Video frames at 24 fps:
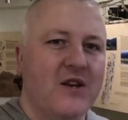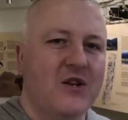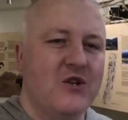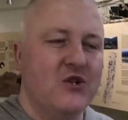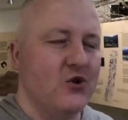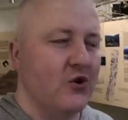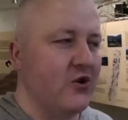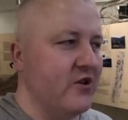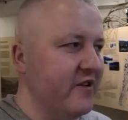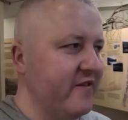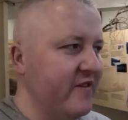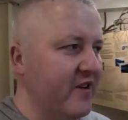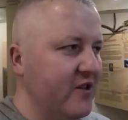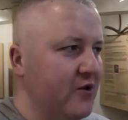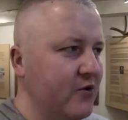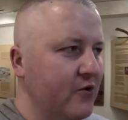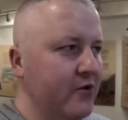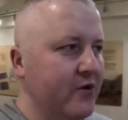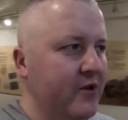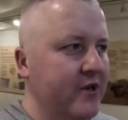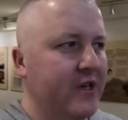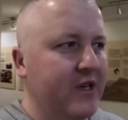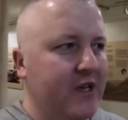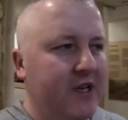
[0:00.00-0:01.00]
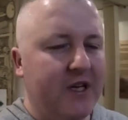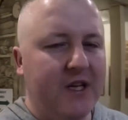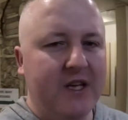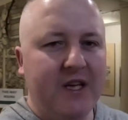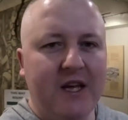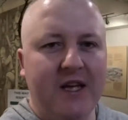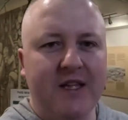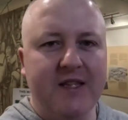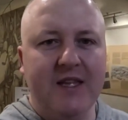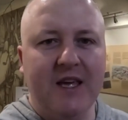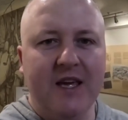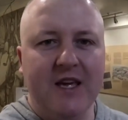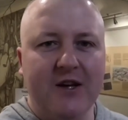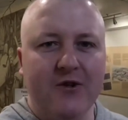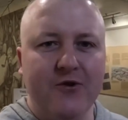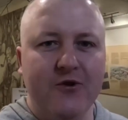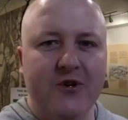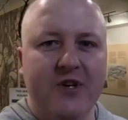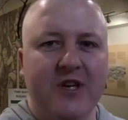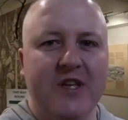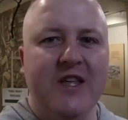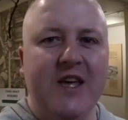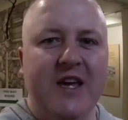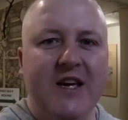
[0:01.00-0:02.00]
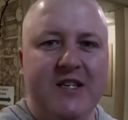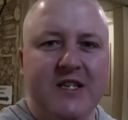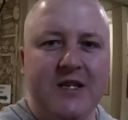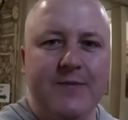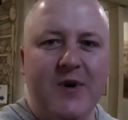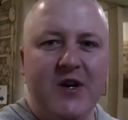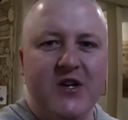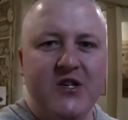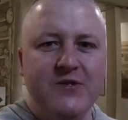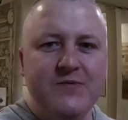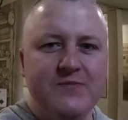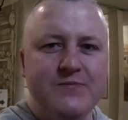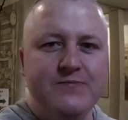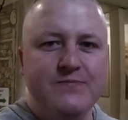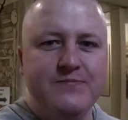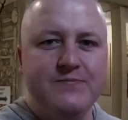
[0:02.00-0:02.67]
and enjoy the video and take a look at the exhibition.